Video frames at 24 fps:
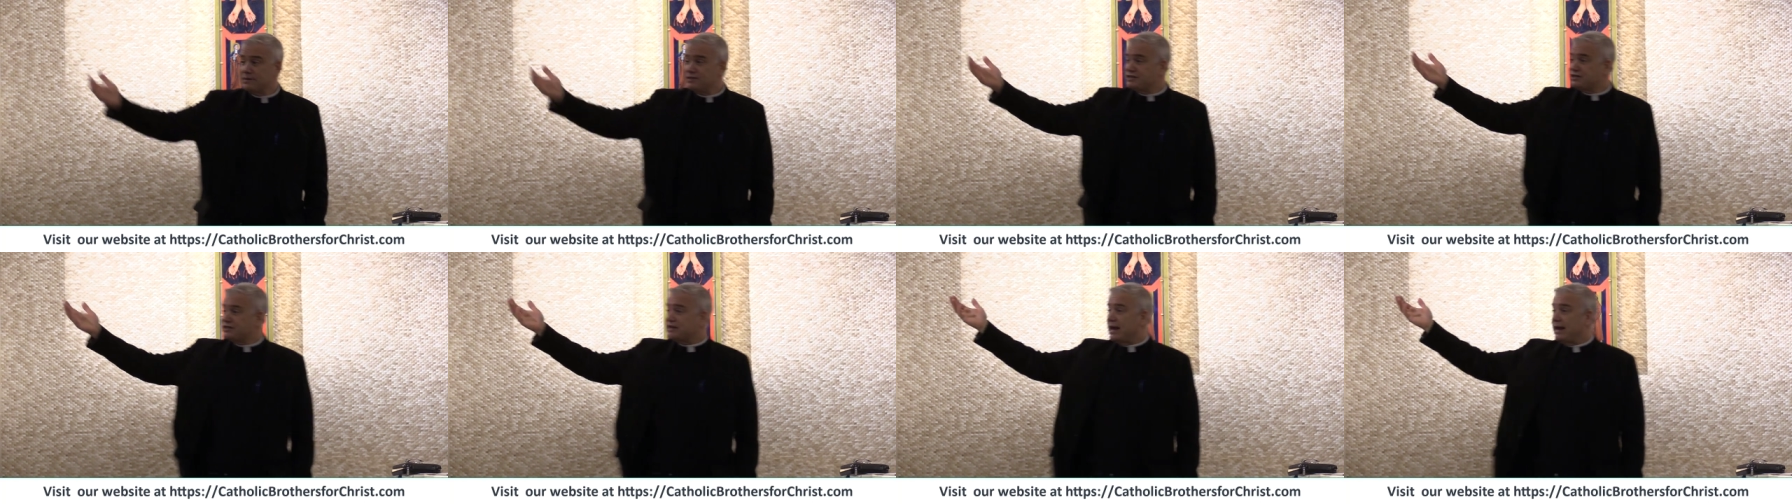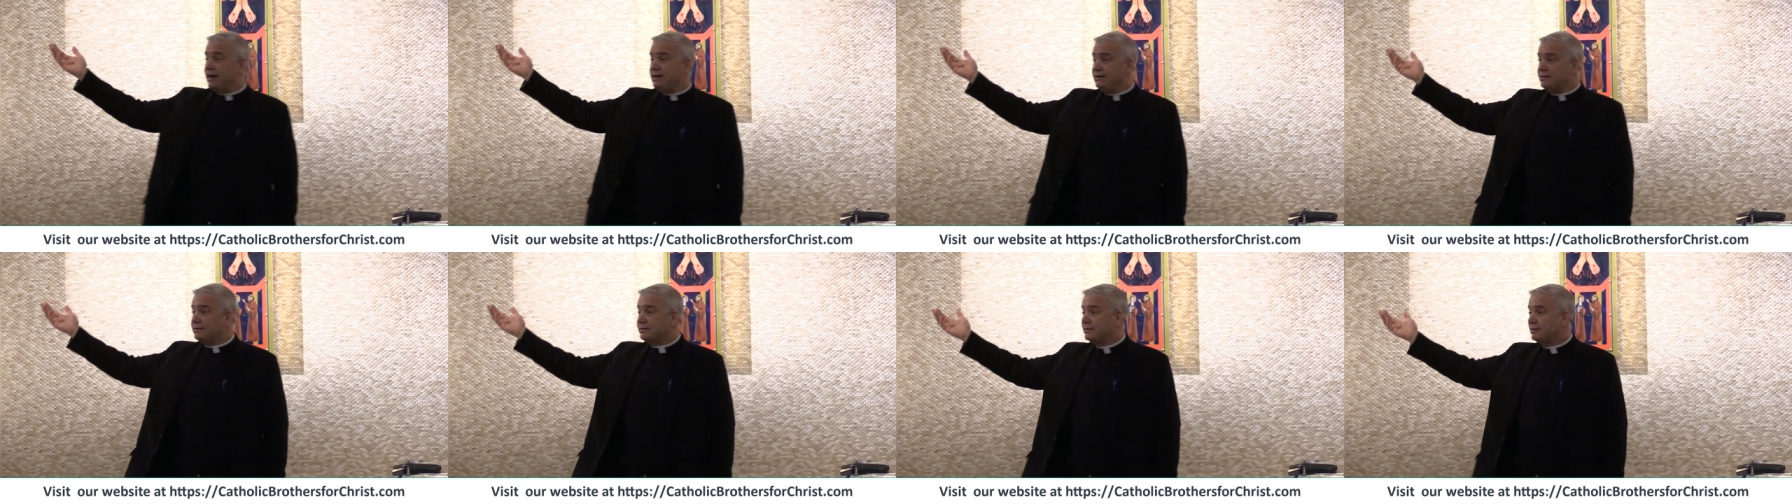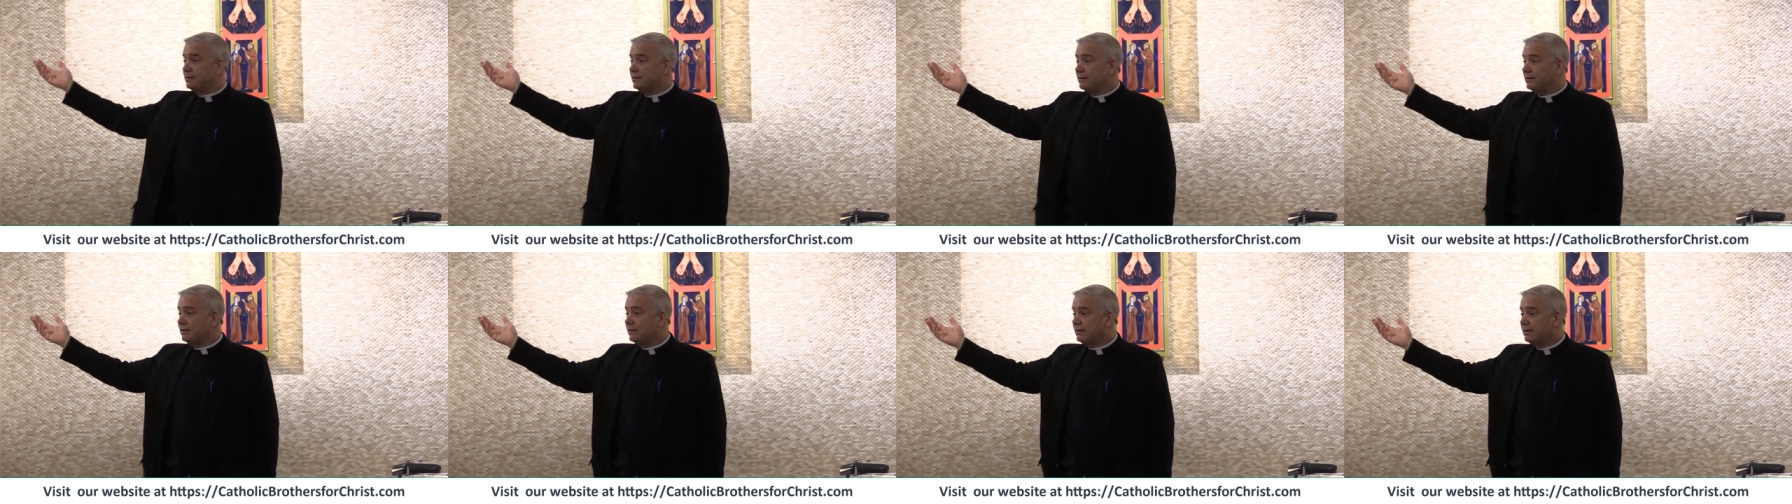a saint
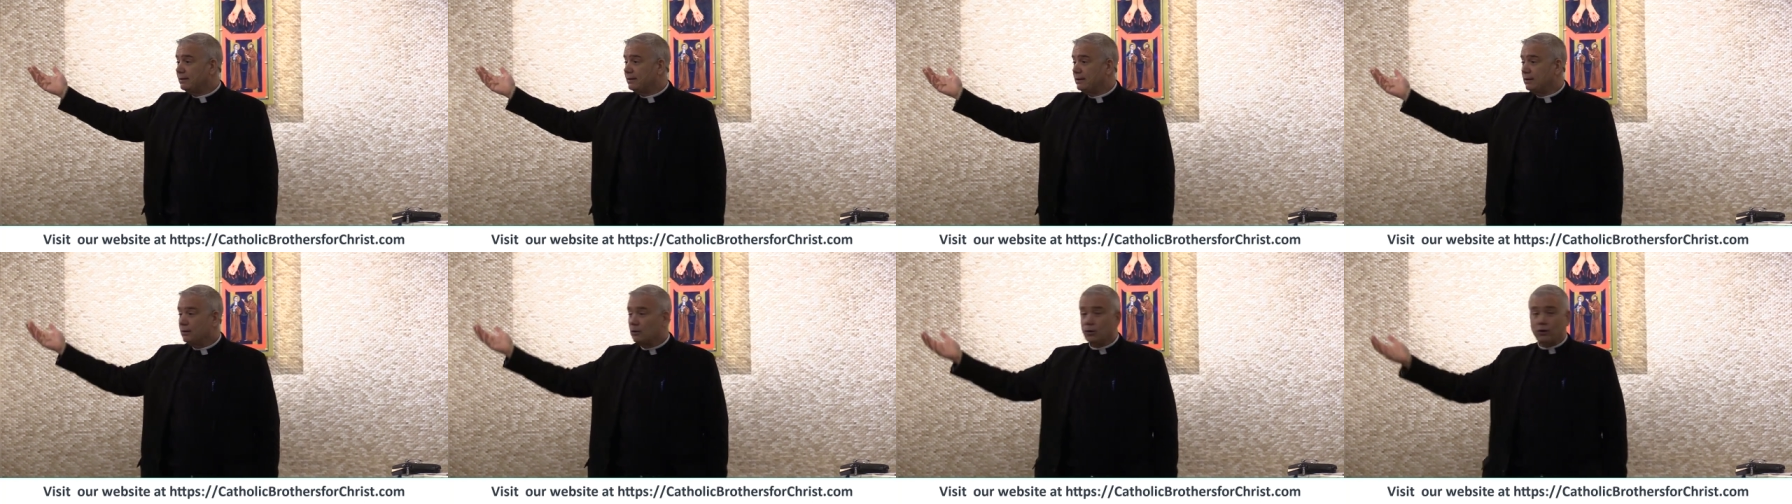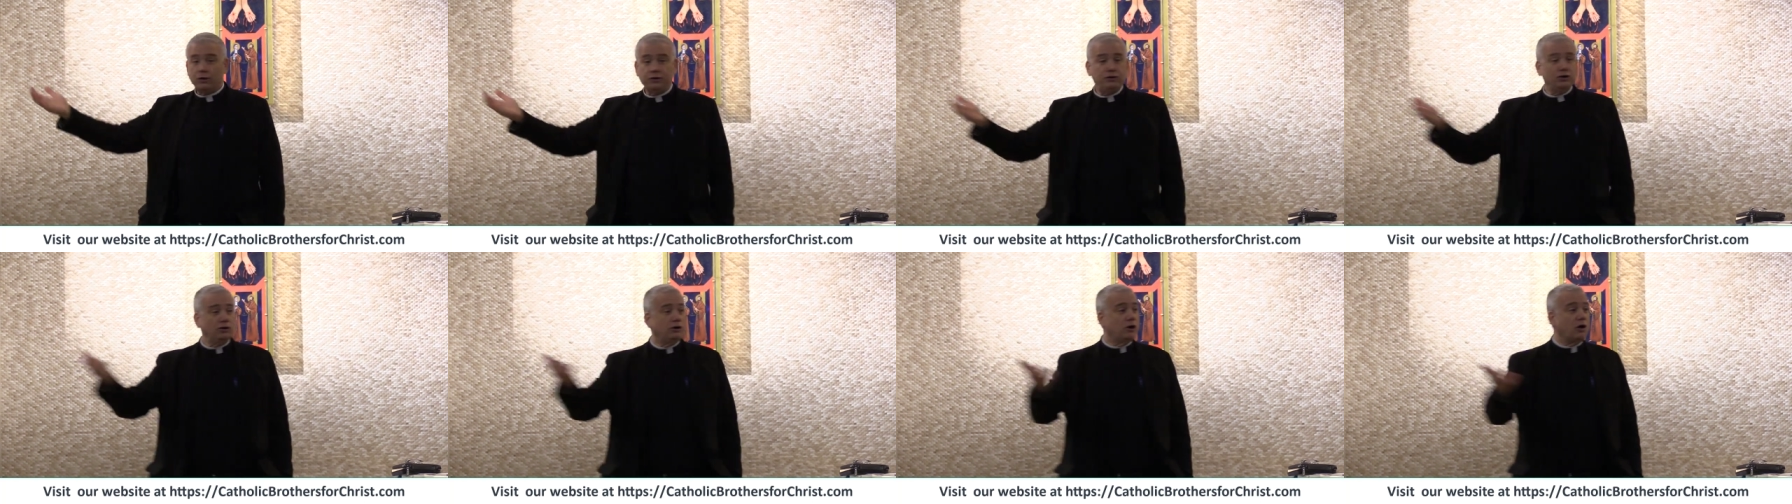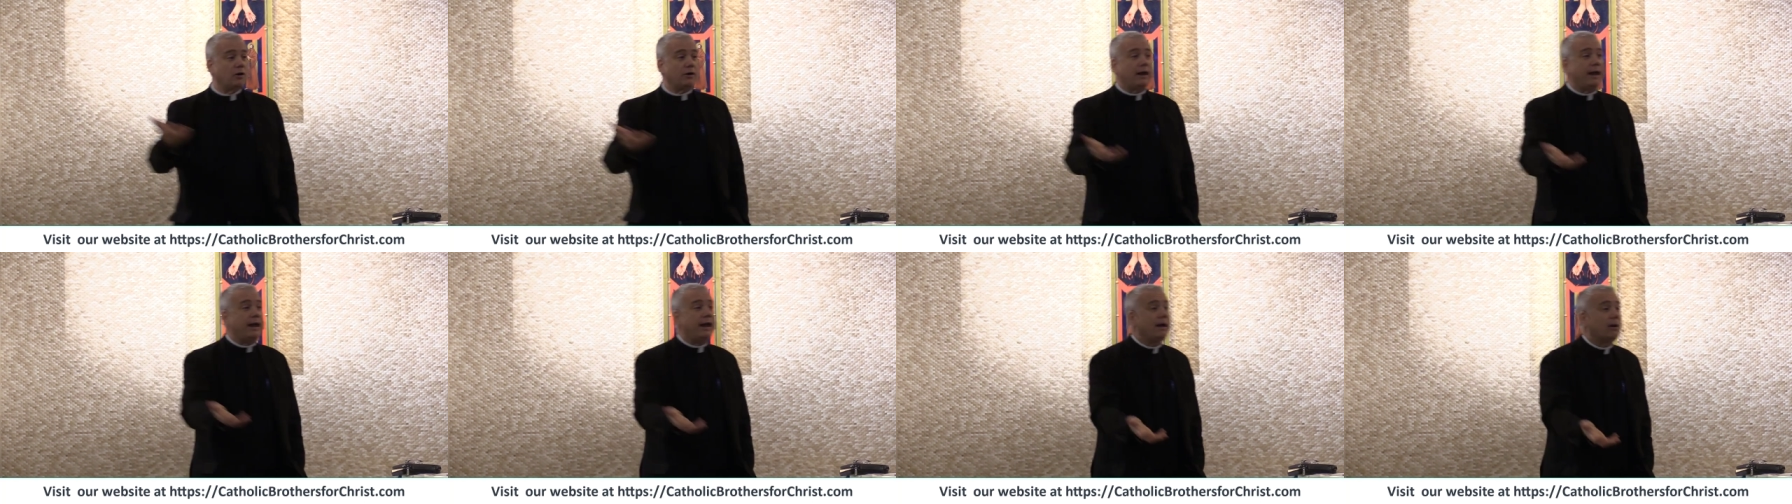or you
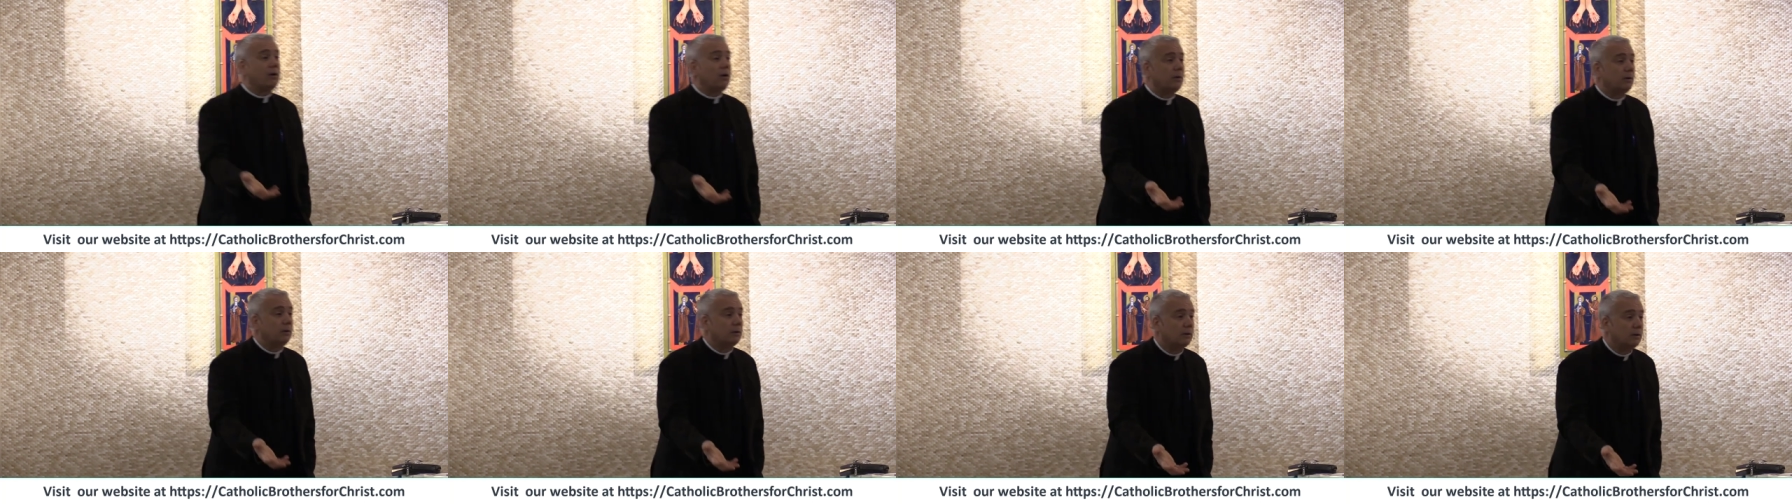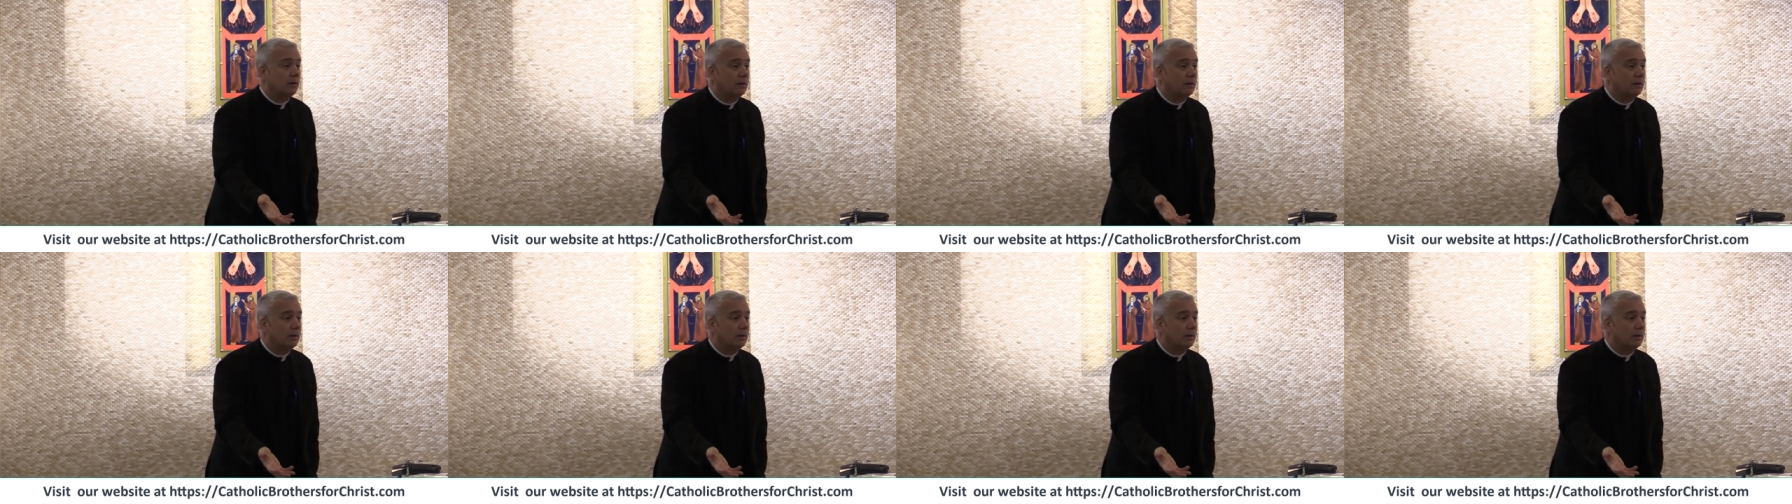go to hell.